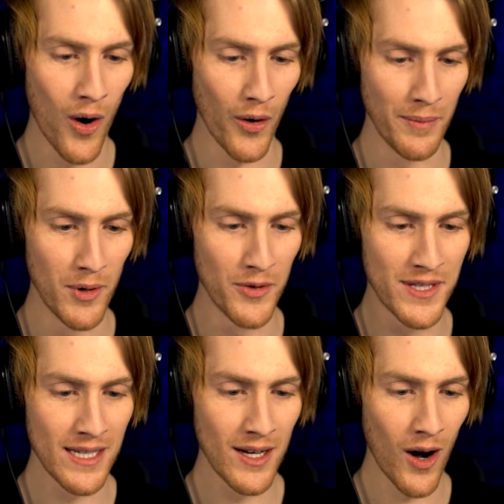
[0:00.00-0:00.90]
Oh, the
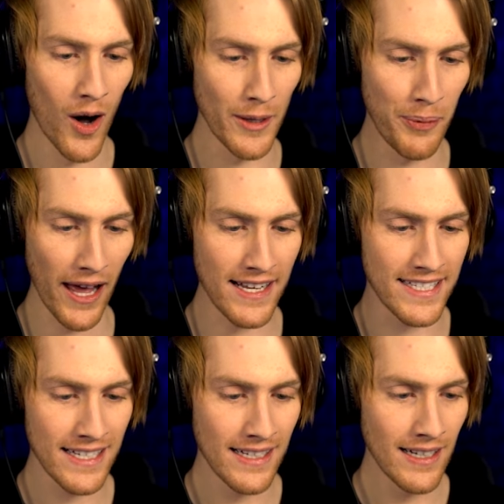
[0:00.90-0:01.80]
moves. oh, the
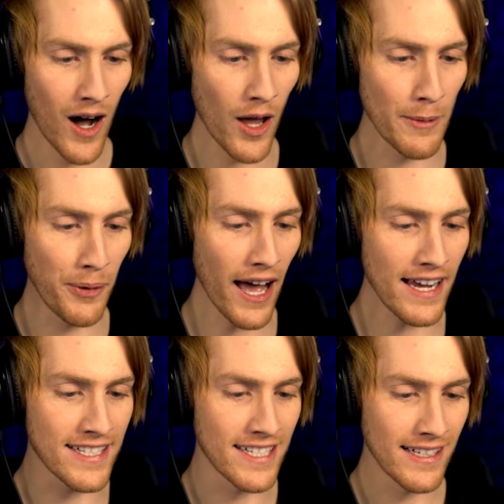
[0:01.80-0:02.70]
plays. Oh, the
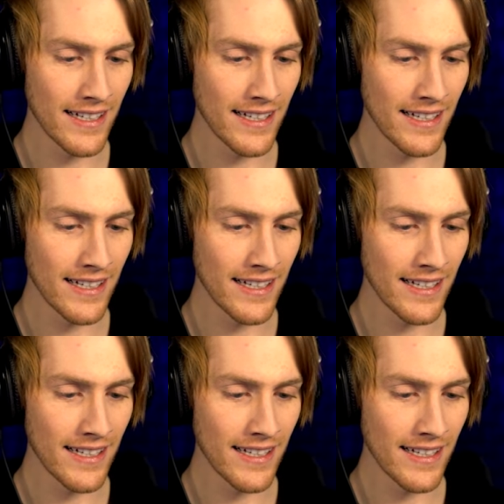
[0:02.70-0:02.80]
plays.